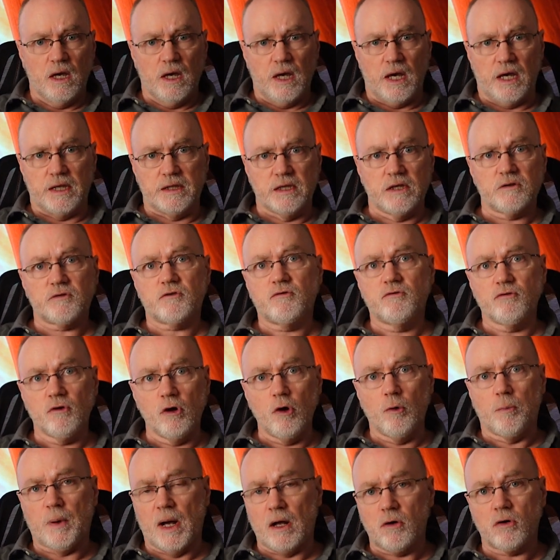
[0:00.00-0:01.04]
And this
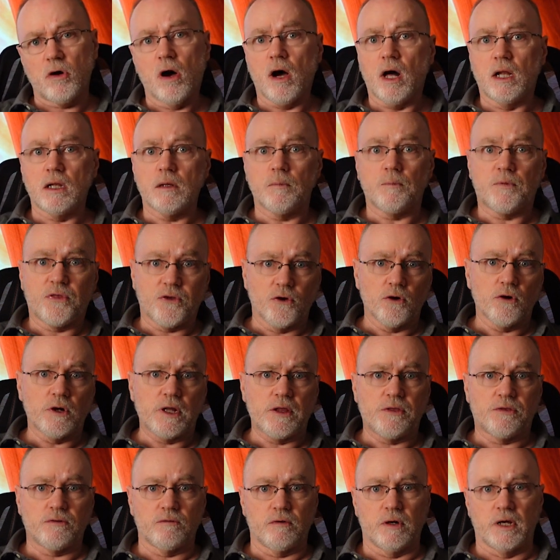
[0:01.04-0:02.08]
group, I'll call them
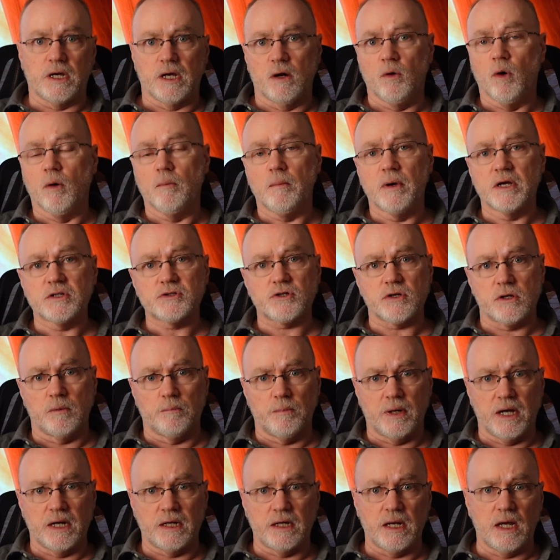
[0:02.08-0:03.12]
33. I won't mention them
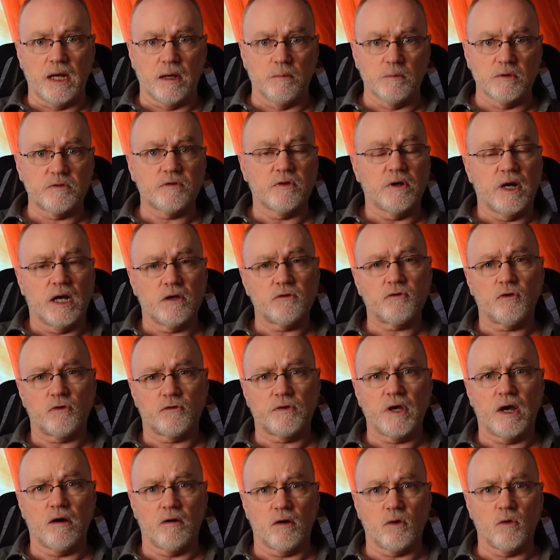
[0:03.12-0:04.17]
by name. It's an
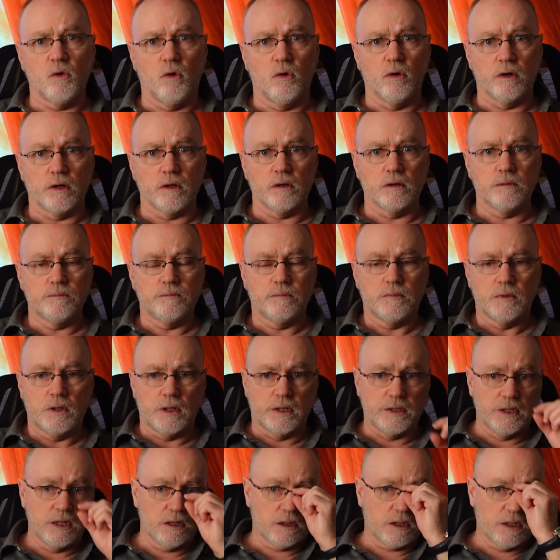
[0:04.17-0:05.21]
esoteric order.
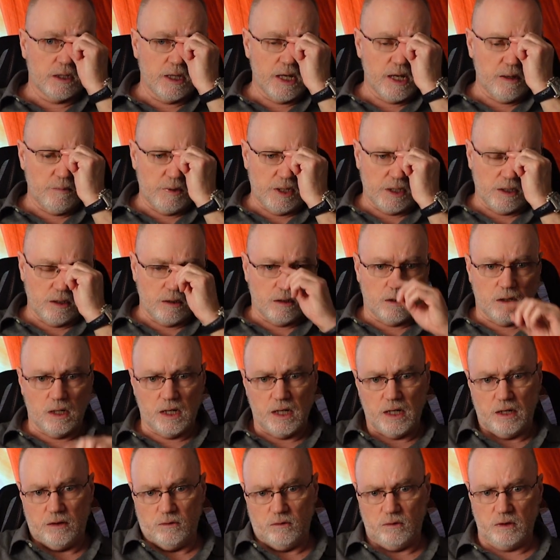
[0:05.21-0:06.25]
And they're claiming,
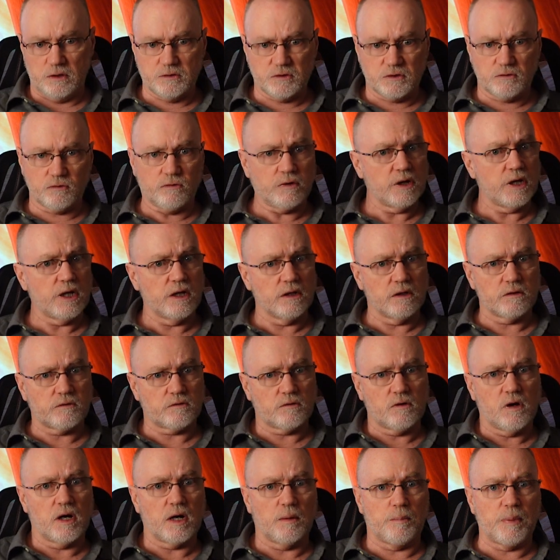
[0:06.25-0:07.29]
this 3,
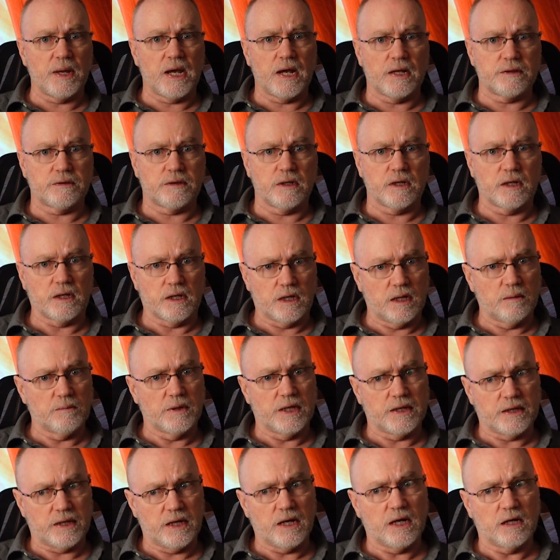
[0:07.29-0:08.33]
it's not a bad thing. And I'm
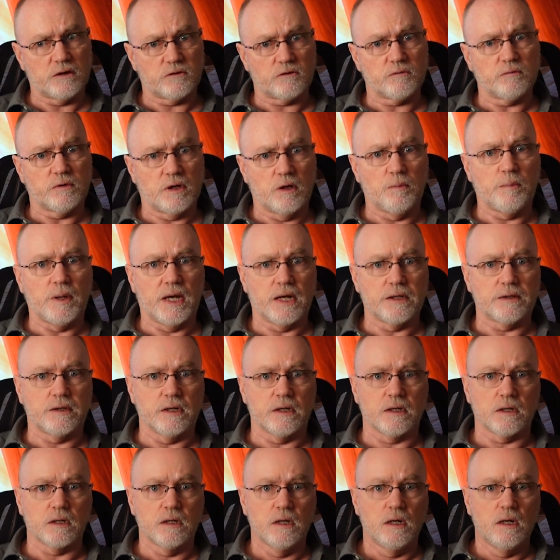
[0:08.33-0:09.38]
like, yeah, it's a real bad
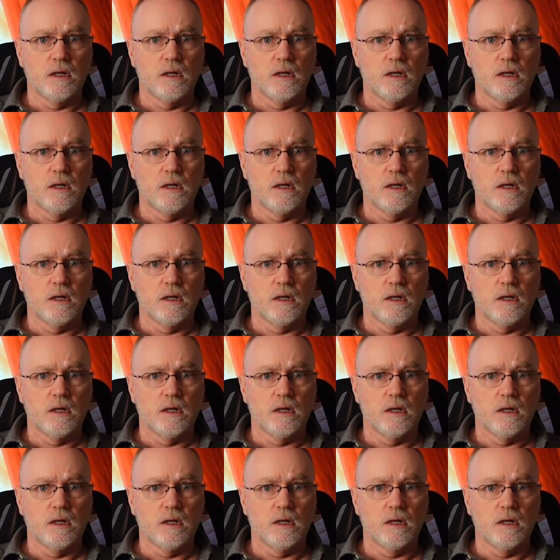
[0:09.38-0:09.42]
thing.